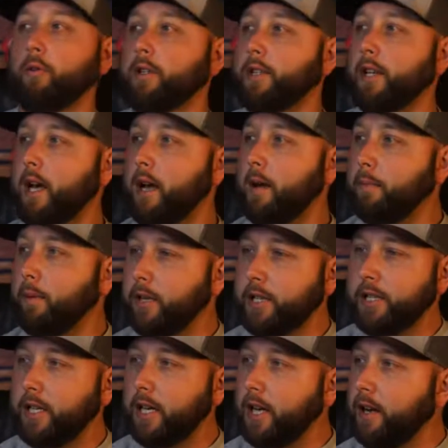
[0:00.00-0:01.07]
which I
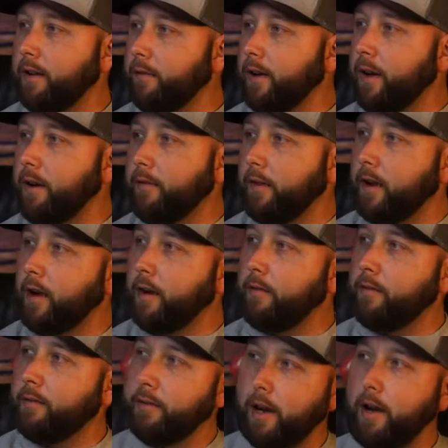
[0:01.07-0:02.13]
appreciate it very,
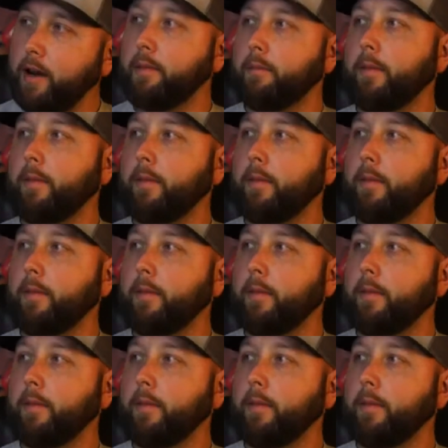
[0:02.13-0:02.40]
very, very